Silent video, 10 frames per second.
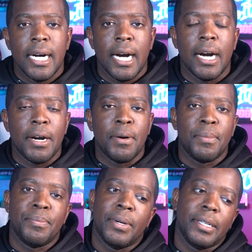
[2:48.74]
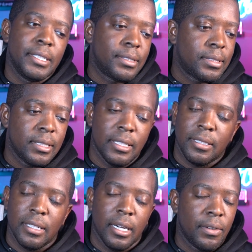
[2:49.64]
Um, but it's
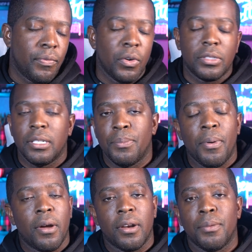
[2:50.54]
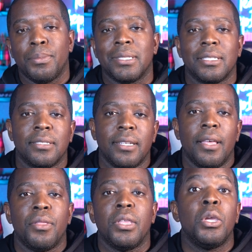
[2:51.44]
it's an unfortunate part of the business
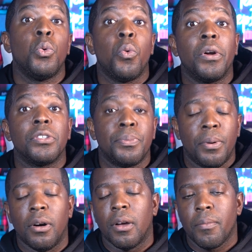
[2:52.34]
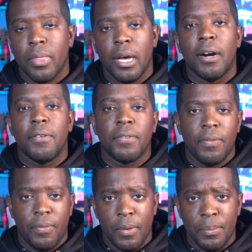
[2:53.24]
and the worst part of
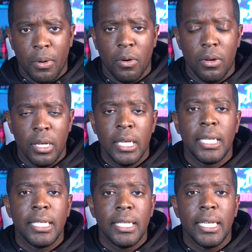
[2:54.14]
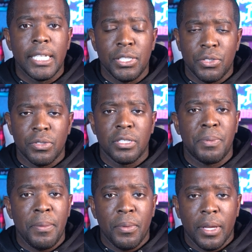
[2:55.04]
football. Injuries,
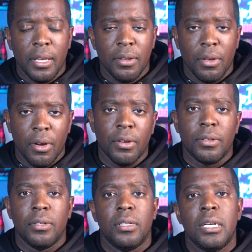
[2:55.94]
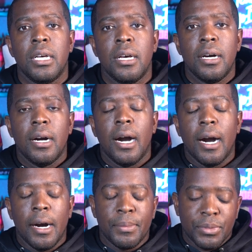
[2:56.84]
people getting hurt.
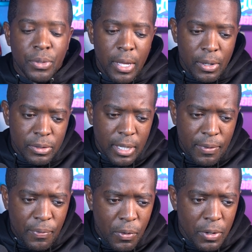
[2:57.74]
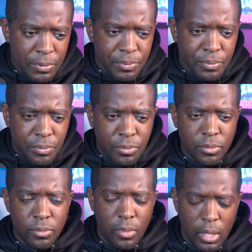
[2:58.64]
Um, so LJ Fort,
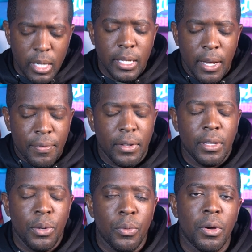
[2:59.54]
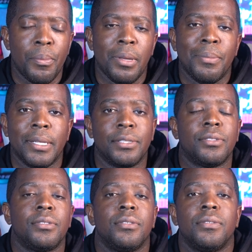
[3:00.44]
he definitely will be
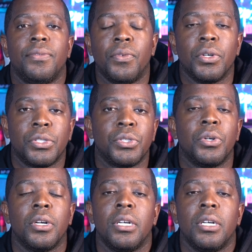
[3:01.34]
missed for sure.